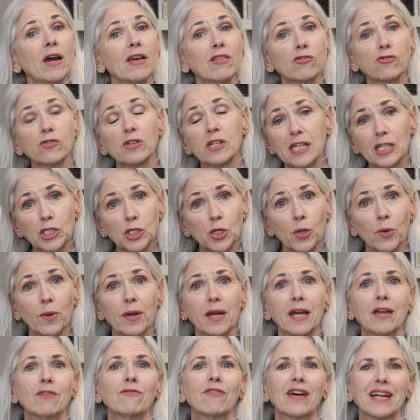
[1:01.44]
with
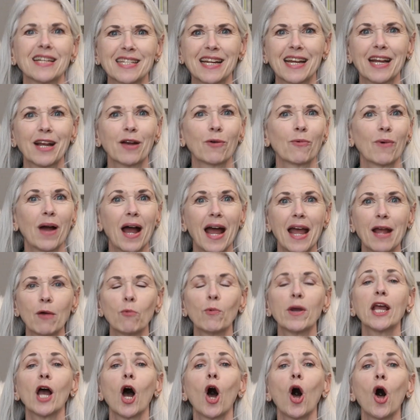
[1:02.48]
traditional investing, right?
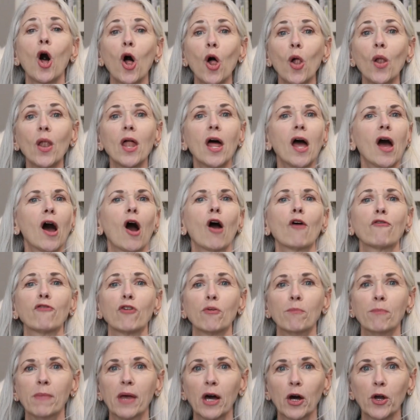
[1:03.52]
We all are
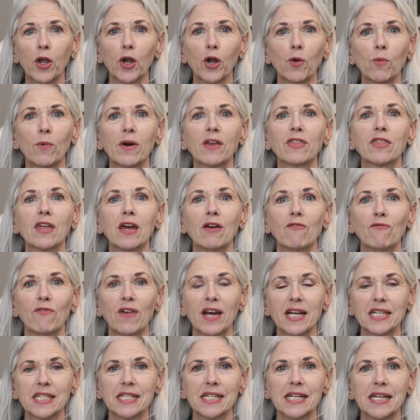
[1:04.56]
familiar with
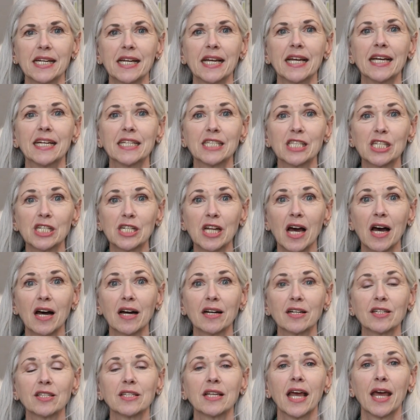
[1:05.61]
investing in
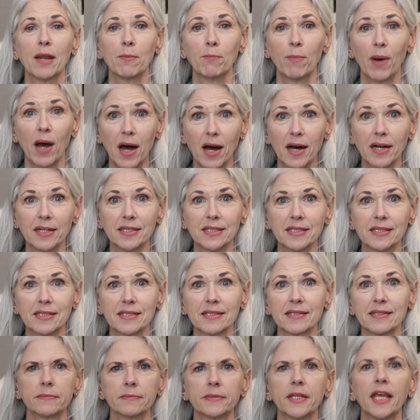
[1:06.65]
stocks and
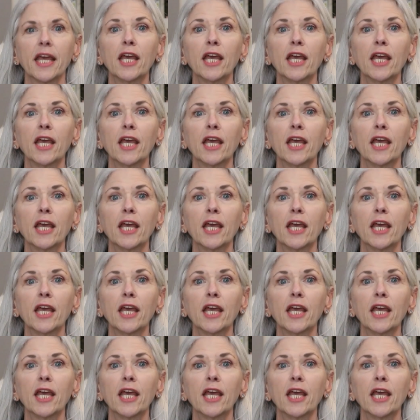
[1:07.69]
bonds.